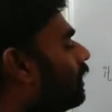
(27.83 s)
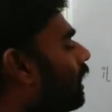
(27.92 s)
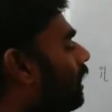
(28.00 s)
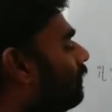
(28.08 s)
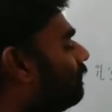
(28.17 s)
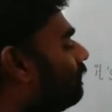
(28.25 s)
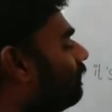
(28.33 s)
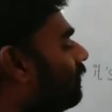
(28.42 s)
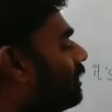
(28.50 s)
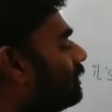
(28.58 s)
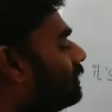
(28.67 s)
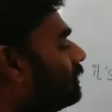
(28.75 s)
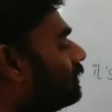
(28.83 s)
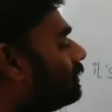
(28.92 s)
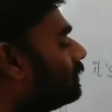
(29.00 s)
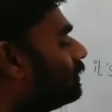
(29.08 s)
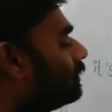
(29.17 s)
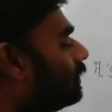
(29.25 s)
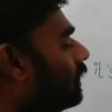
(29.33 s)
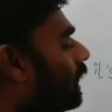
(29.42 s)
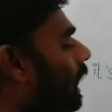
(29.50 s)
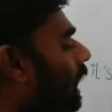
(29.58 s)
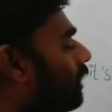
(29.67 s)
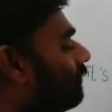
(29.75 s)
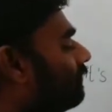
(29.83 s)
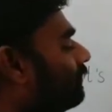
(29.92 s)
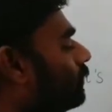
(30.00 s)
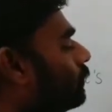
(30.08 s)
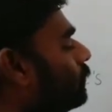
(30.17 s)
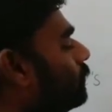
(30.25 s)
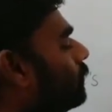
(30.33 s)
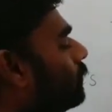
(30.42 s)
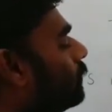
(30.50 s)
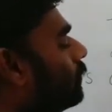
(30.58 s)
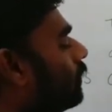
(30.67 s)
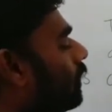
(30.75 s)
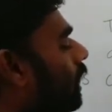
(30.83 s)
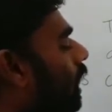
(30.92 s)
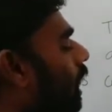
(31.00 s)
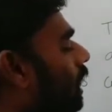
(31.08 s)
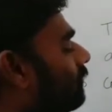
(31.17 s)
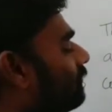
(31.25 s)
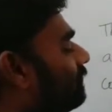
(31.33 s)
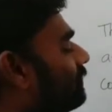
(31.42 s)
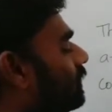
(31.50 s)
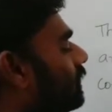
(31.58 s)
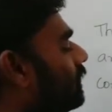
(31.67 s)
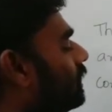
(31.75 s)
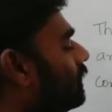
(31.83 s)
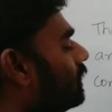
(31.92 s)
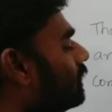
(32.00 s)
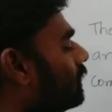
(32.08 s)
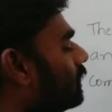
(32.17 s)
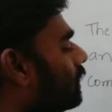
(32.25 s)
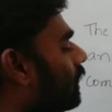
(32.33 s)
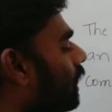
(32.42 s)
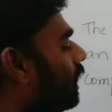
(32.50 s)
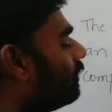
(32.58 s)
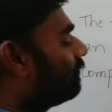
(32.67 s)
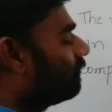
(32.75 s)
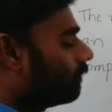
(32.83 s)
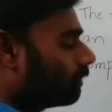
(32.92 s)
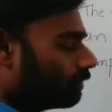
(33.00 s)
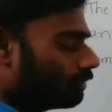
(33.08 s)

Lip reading: F1, F2, F3, F4.